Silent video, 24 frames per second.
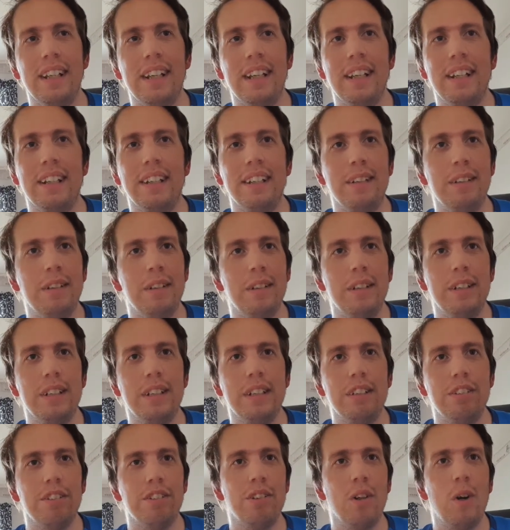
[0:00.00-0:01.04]
And
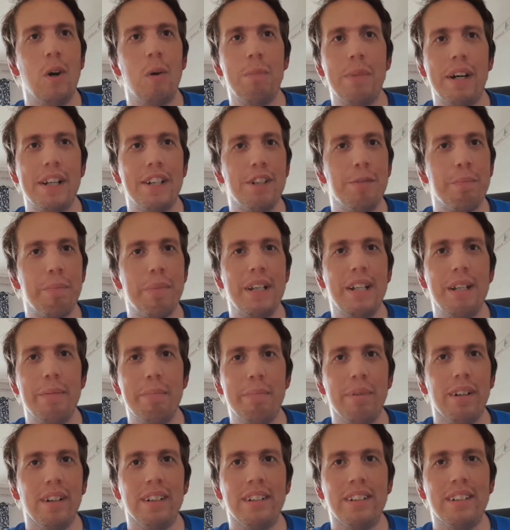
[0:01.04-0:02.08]
there's so much
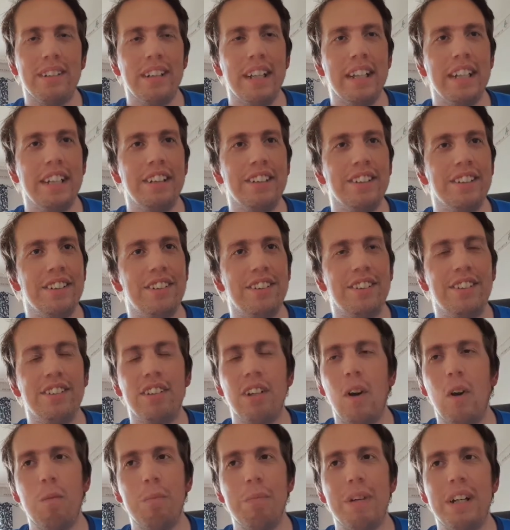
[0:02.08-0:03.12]
people saying
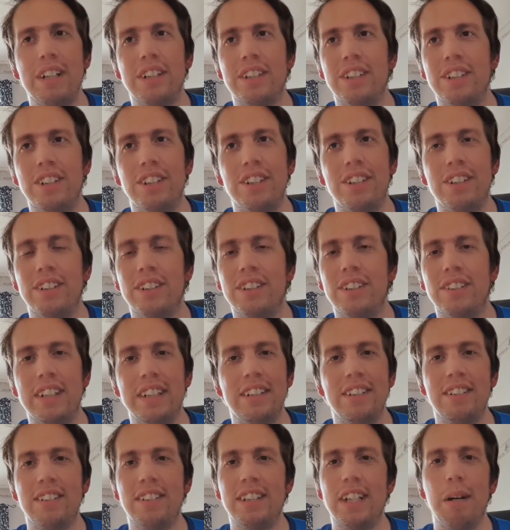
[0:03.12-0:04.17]
so much
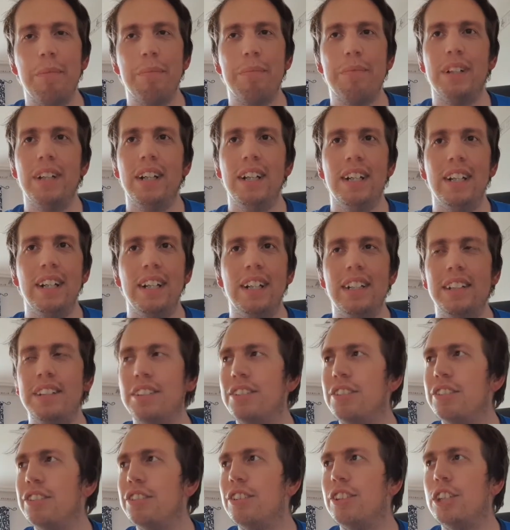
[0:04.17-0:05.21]
crazy stuff. And this
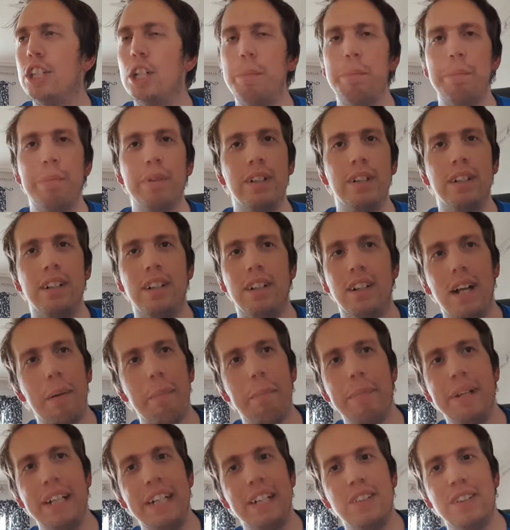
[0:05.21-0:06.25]
is just typical
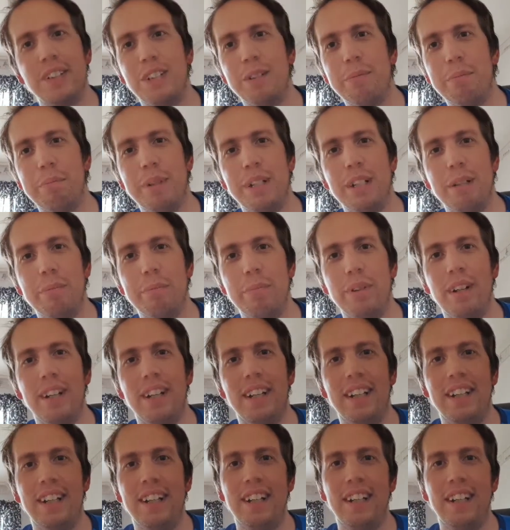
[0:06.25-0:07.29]
American people.